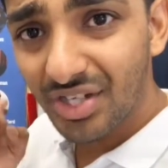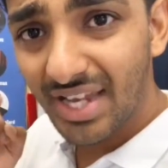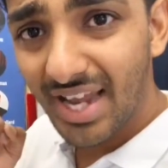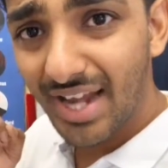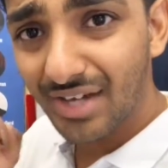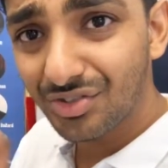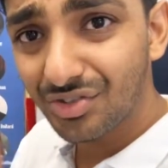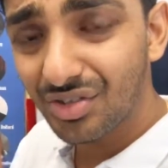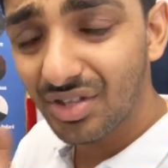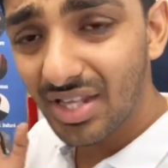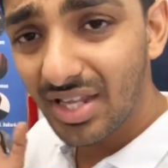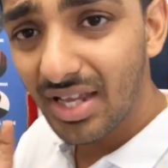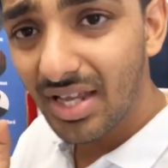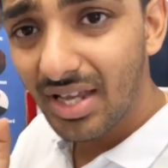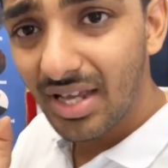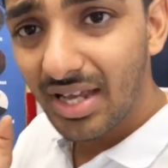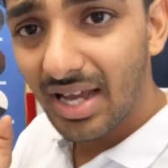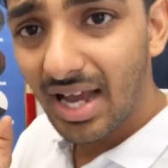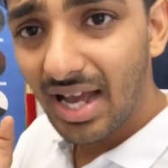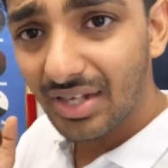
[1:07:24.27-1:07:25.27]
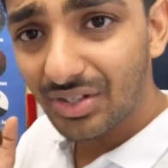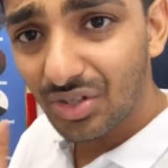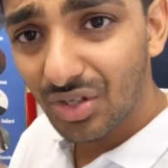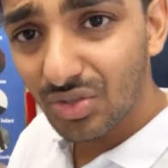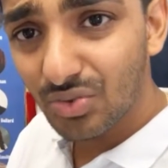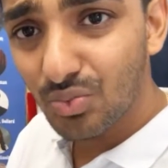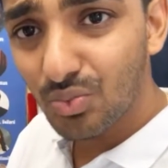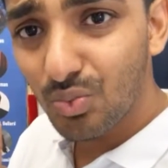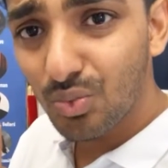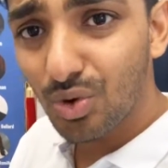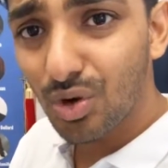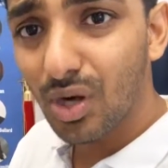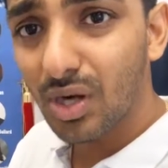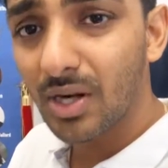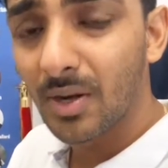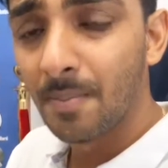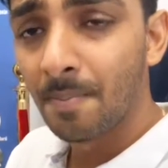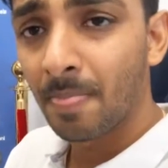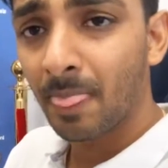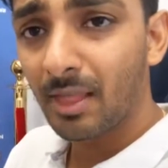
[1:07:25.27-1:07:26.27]
He actually does
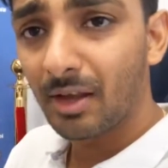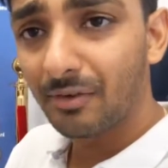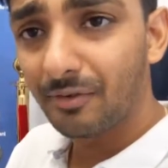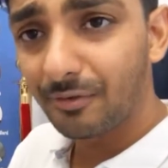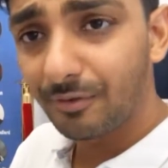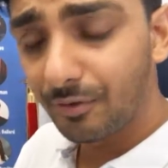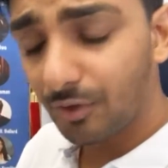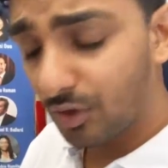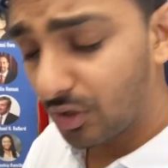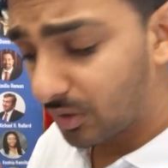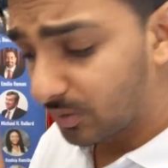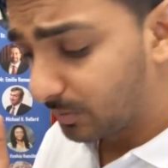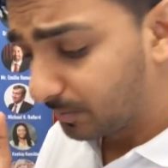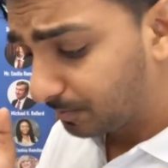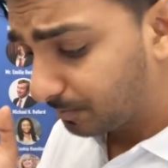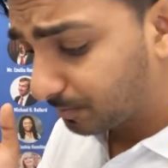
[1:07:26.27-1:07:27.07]
work for